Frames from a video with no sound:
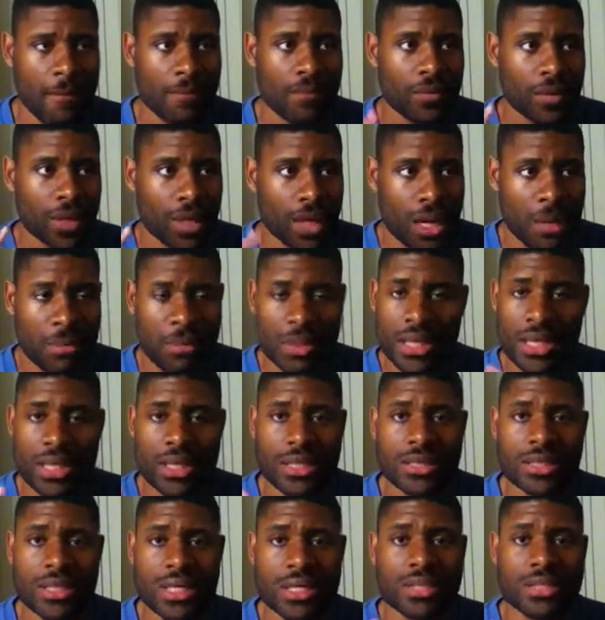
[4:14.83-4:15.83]
I'm going to get
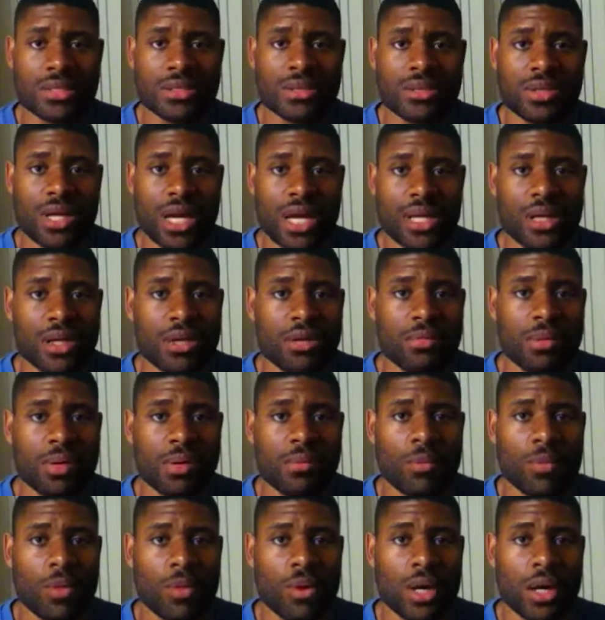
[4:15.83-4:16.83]
in touch into that a little bit
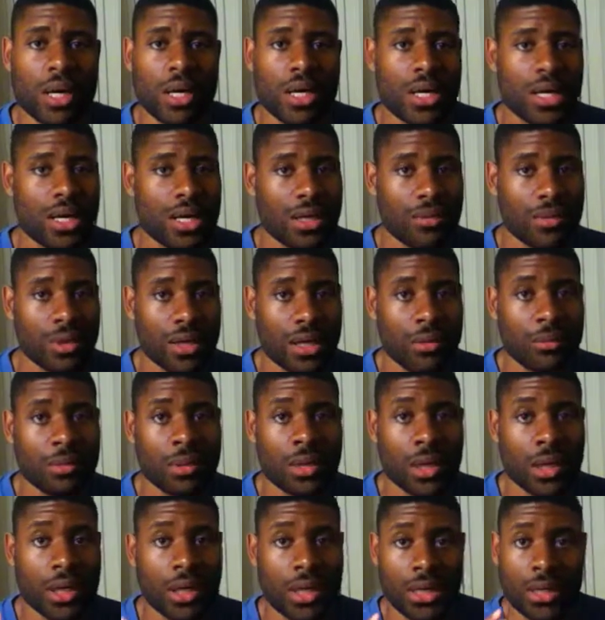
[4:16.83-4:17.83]
more, what I'm
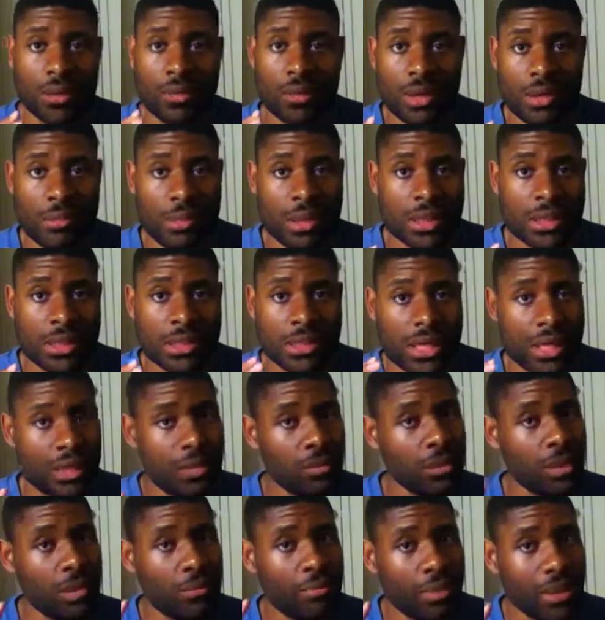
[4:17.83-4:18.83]
learning and what I'm understanding,
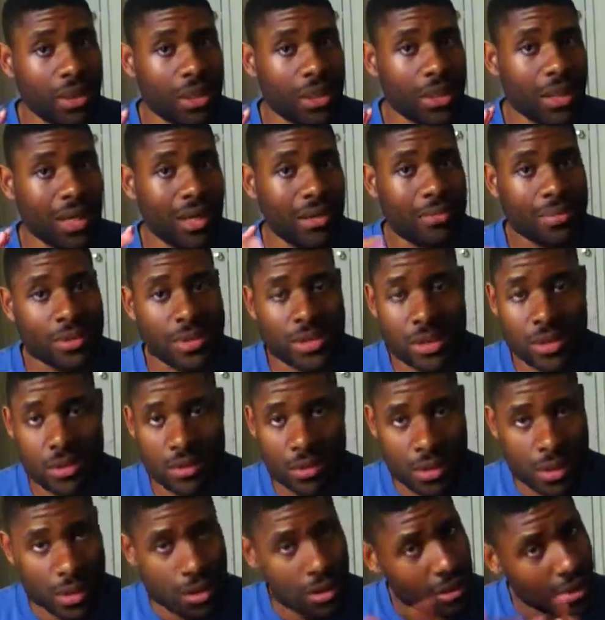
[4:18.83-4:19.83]
what I'm picking up. So
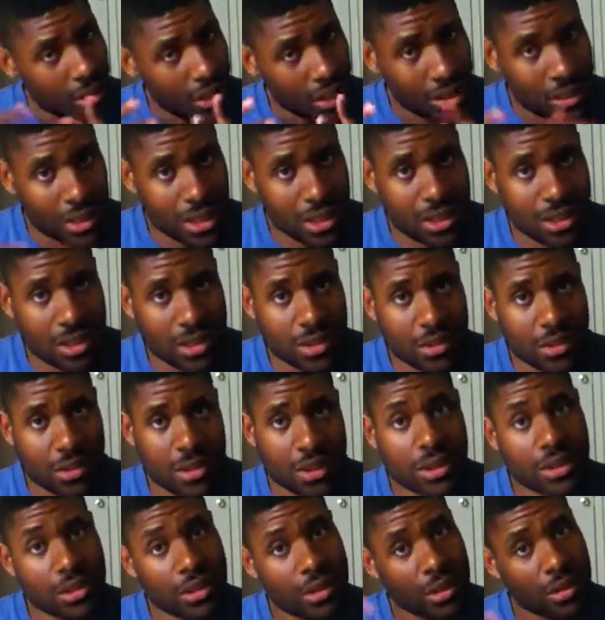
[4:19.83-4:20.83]
I thank you.
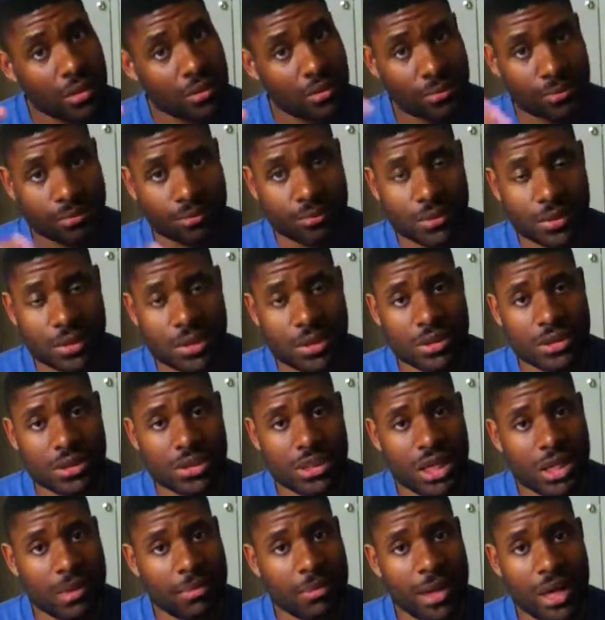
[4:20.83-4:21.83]
And, you know,
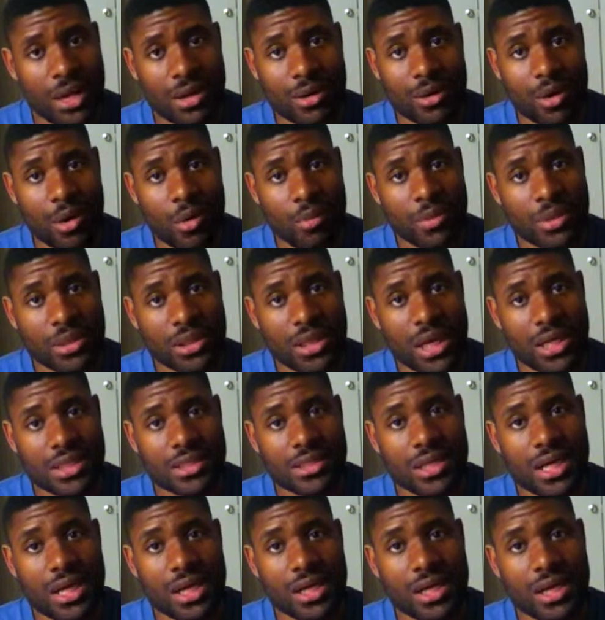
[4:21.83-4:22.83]
check me out on
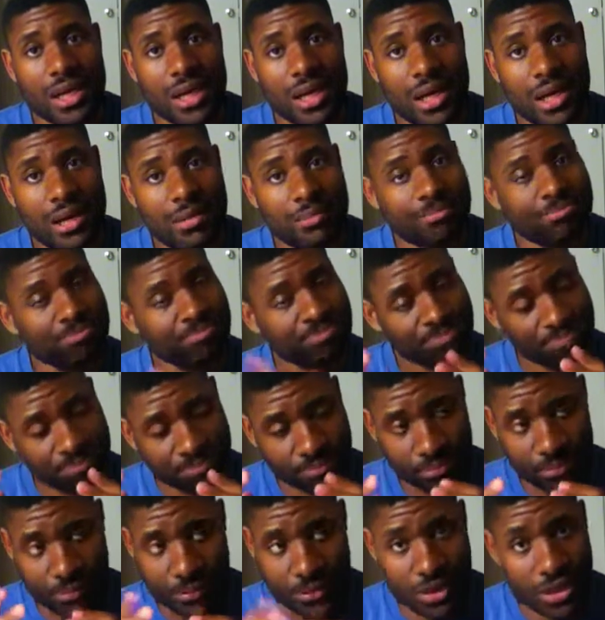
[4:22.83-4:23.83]
openthoughts.com.
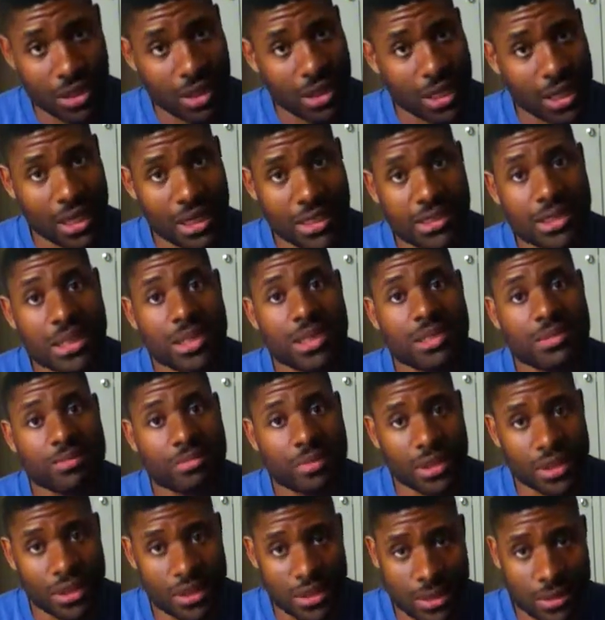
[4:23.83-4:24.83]
So all I gotta say is
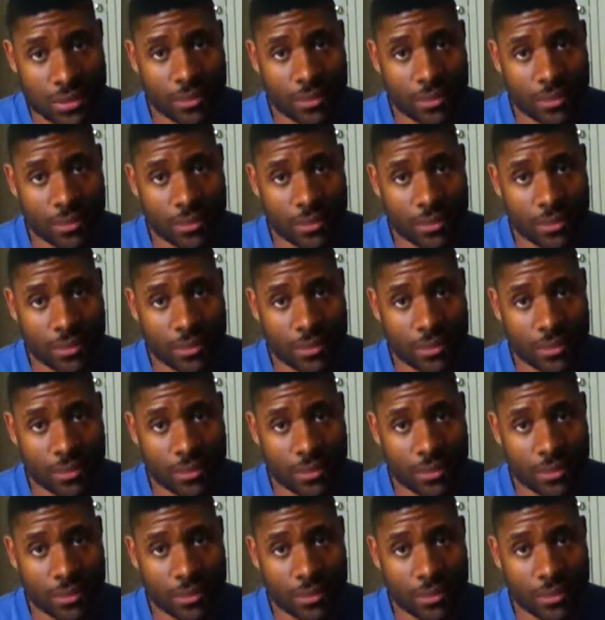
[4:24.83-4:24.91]
peace.